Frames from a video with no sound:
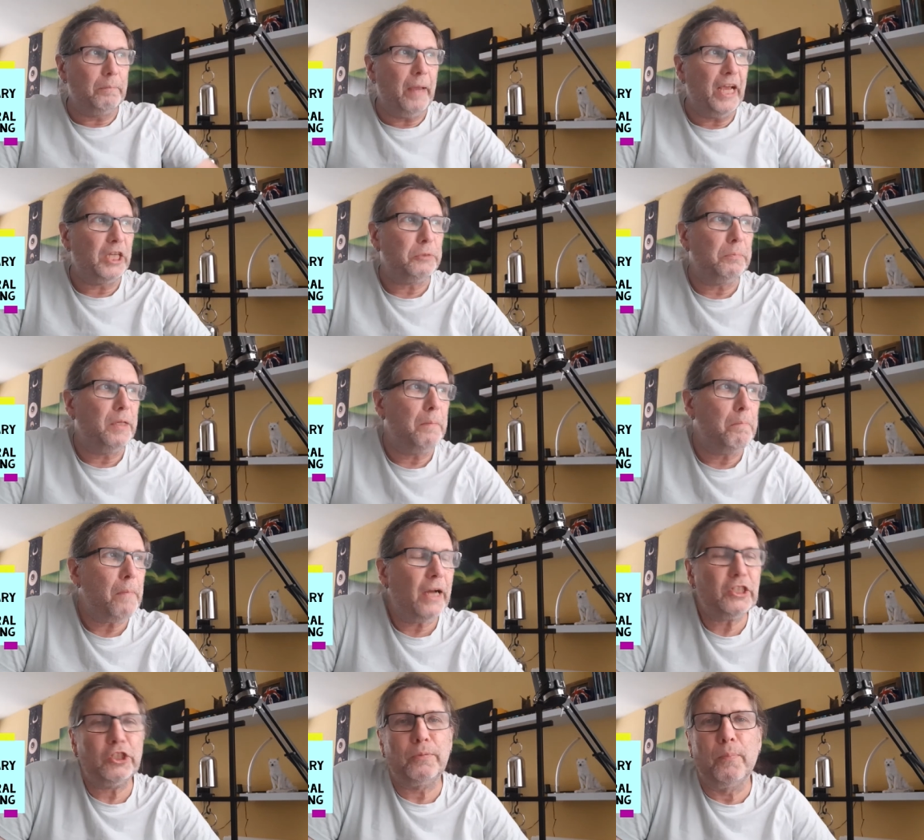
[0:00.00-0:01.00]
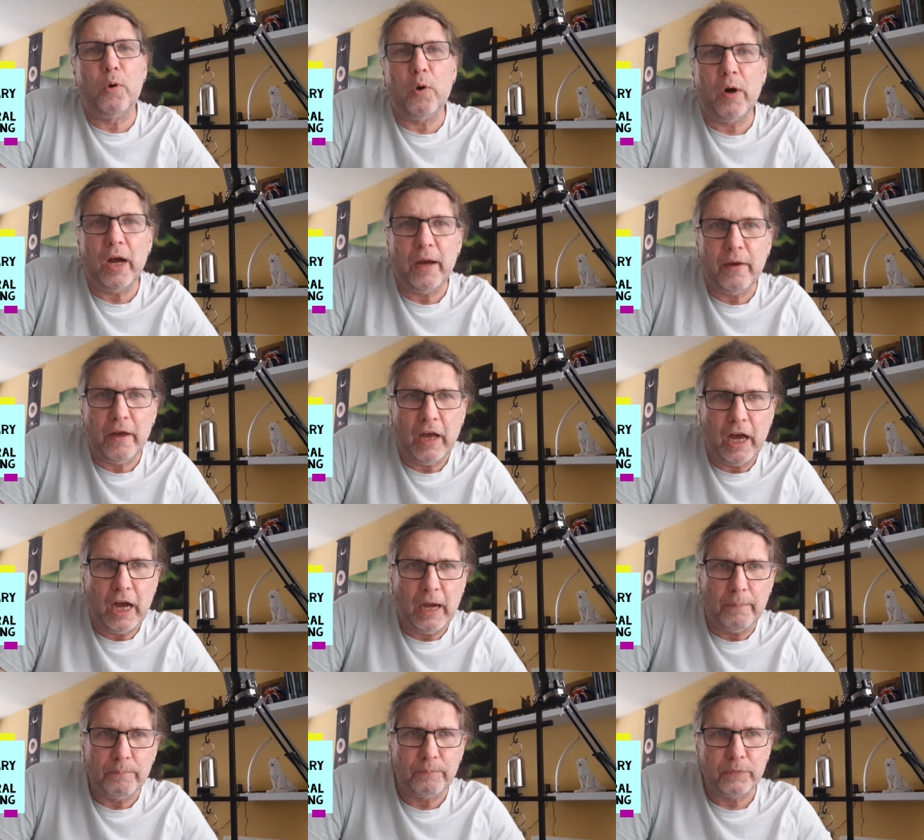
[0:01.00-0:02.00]
makes me much more
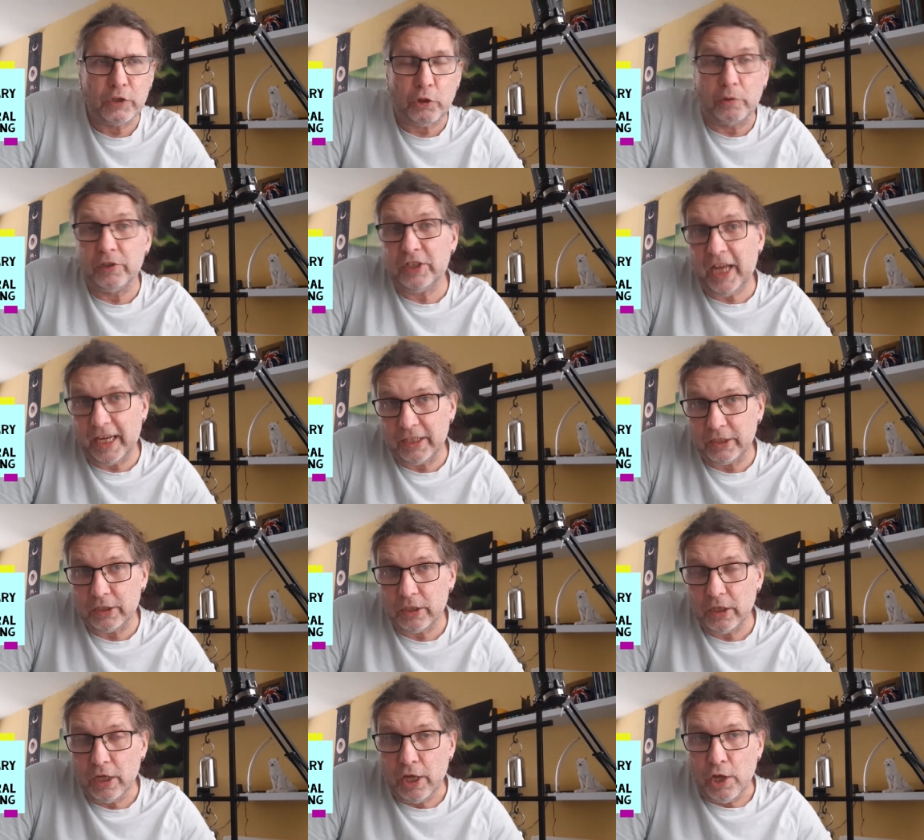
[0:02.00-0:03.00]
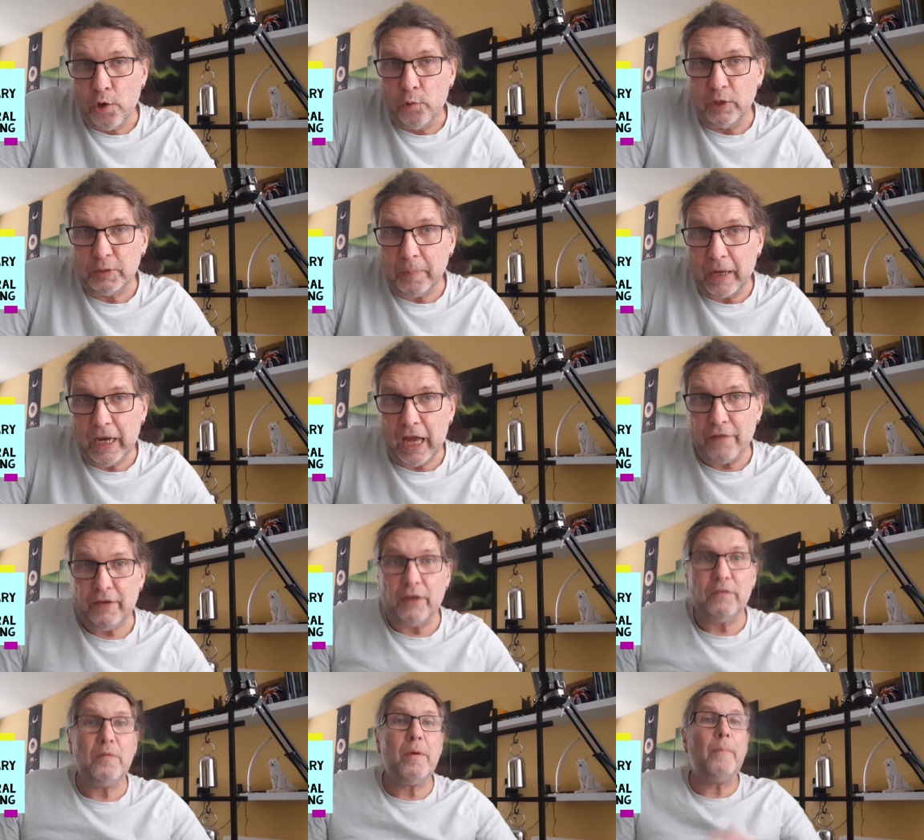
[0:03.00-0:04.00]
um, content with my life?
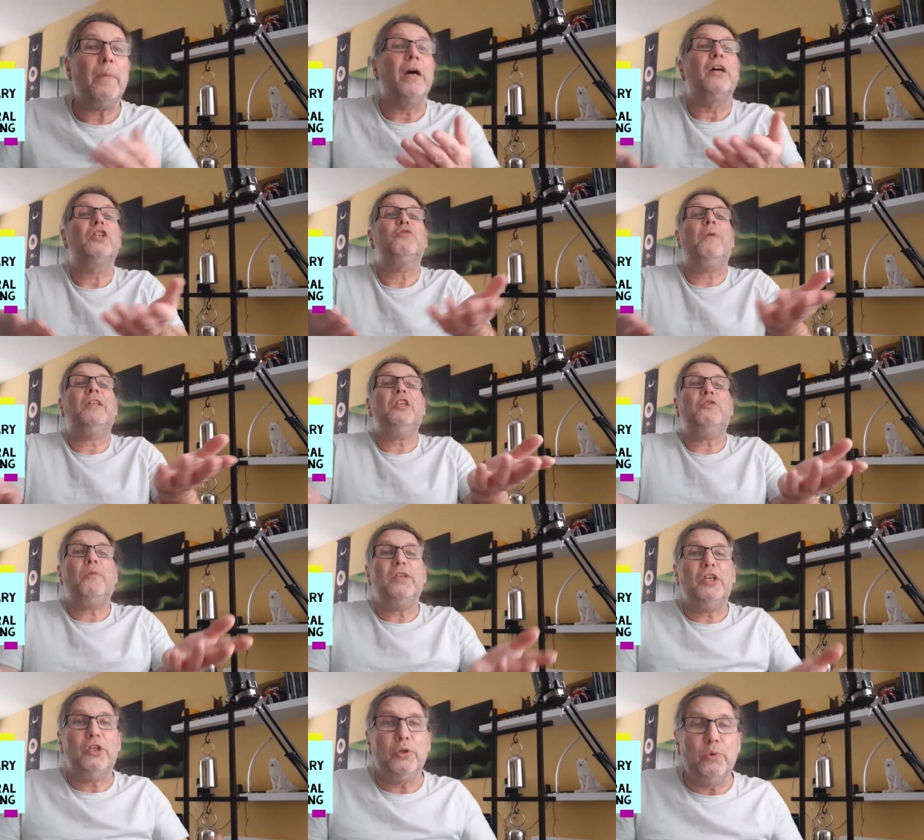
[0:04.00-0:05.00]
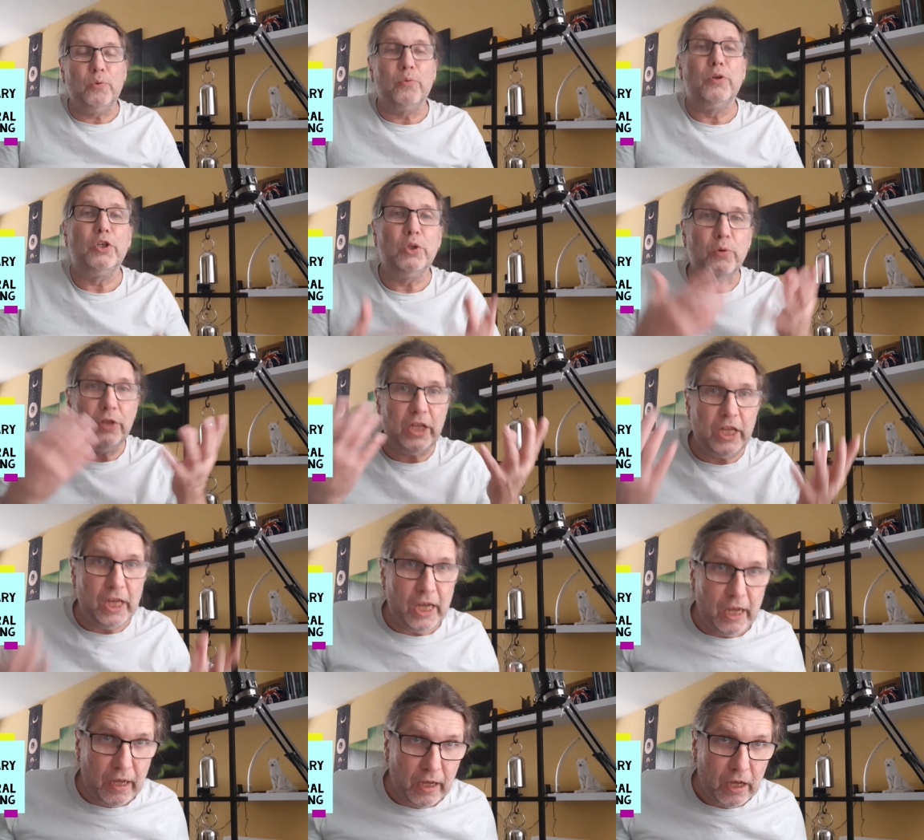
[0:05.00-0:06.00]
And remember, twenty twenty-two, New
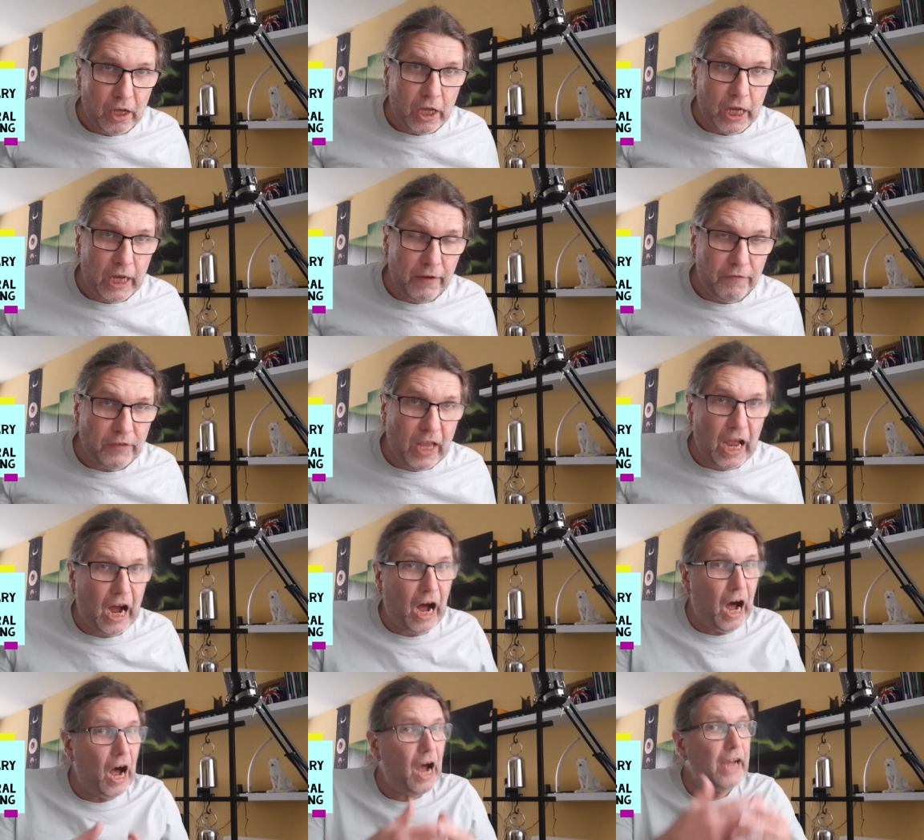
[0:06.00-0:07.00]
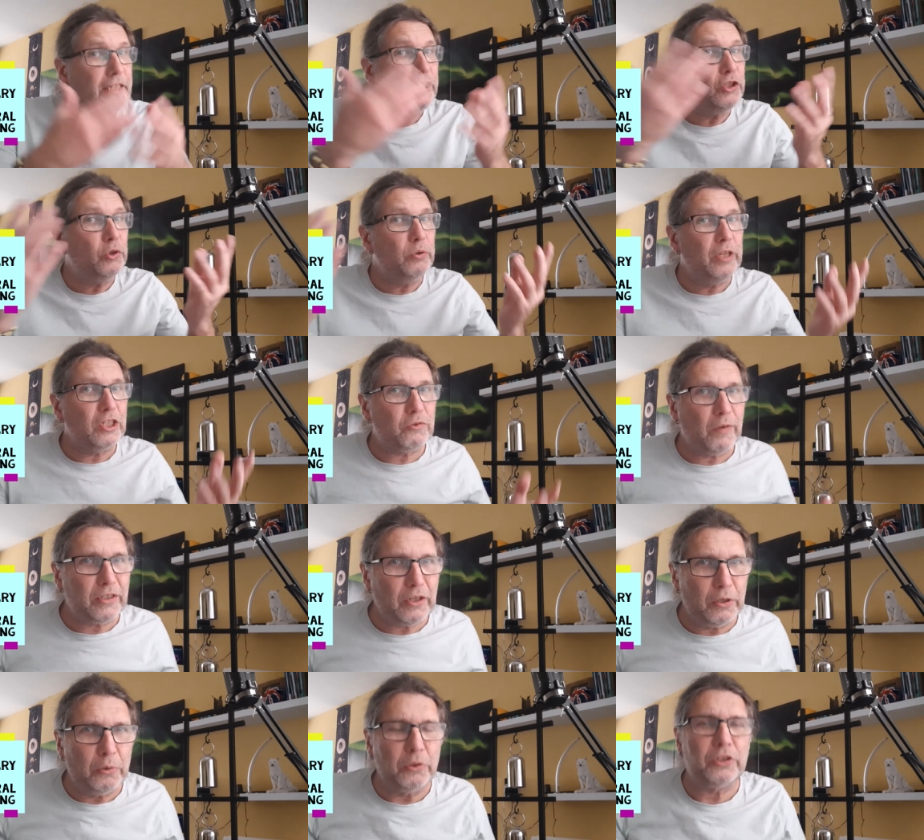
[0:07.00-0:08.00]
Year, if there are any New Year's
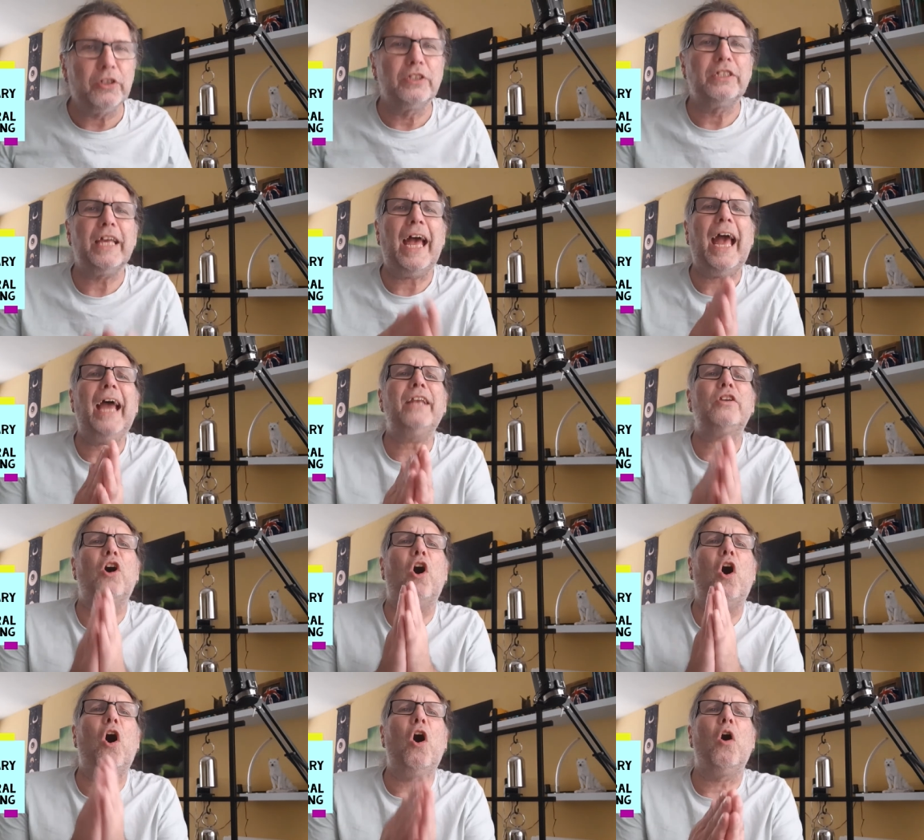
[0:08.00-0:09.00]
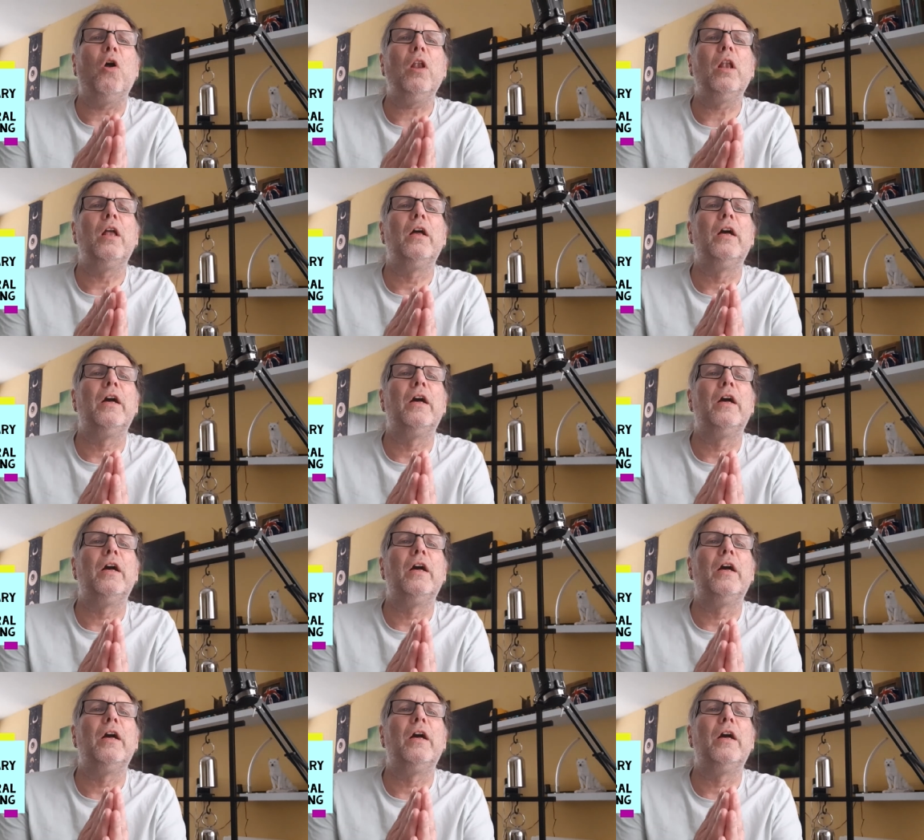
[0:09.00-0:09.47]
resolutions at all,